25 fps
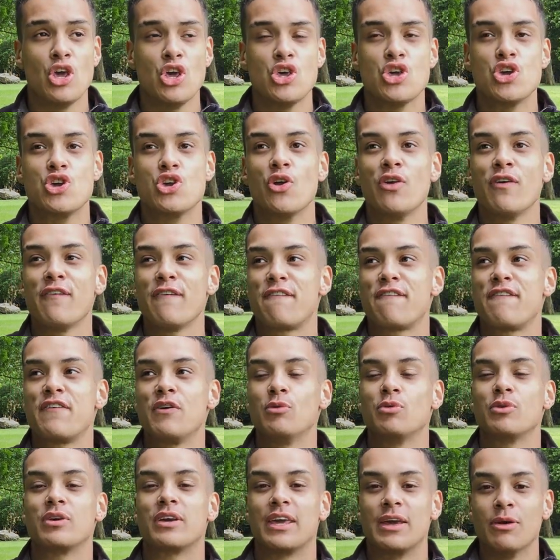you don't feel
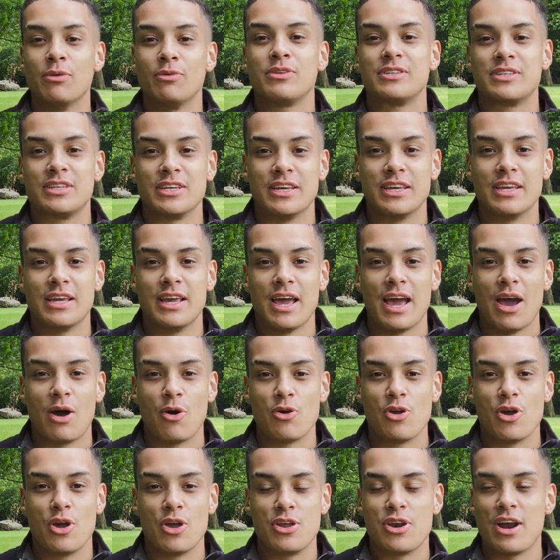guilty.
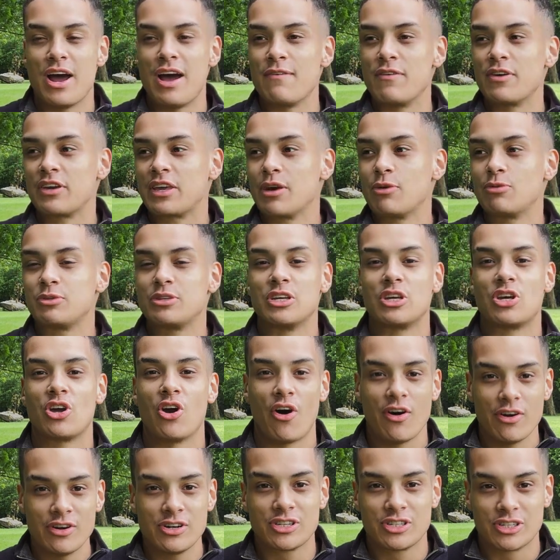You don't have a guilty
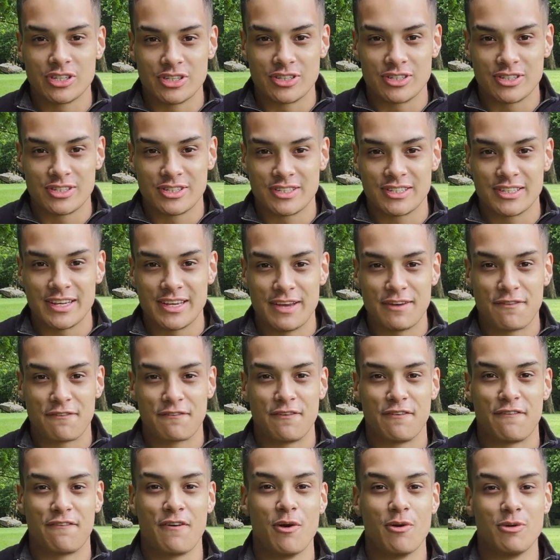conscience if
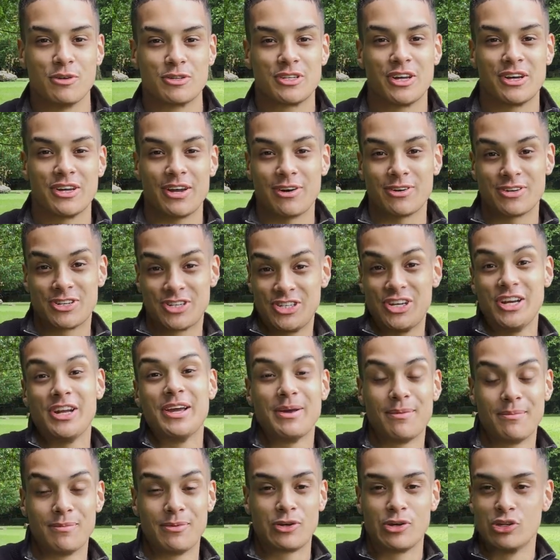the photos turn out shit
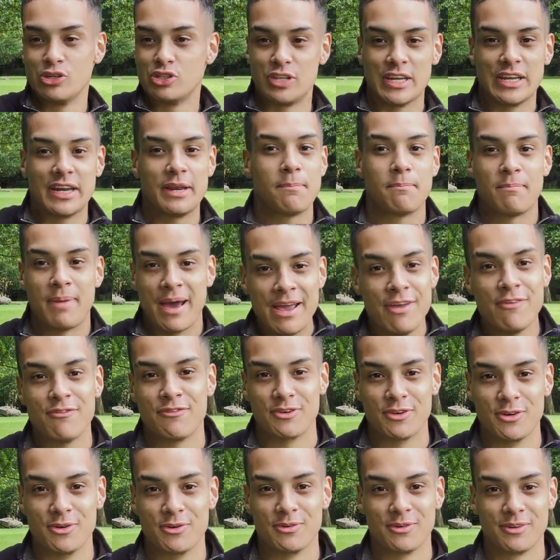because they didn't pay for
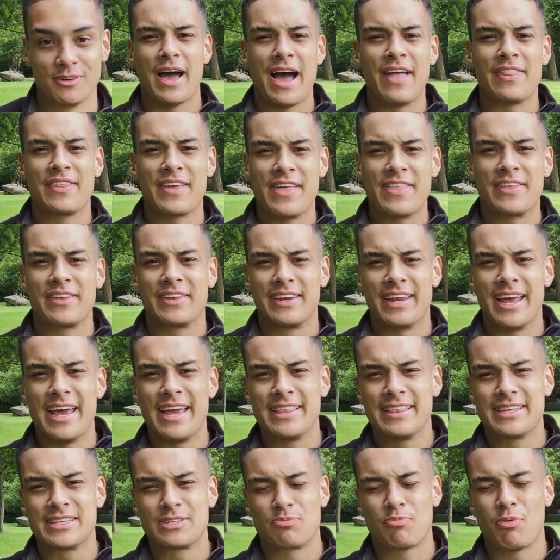you. At the end of the day,
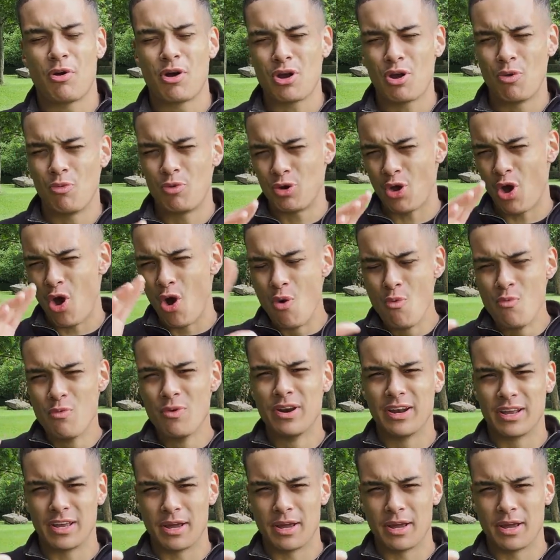this probably would only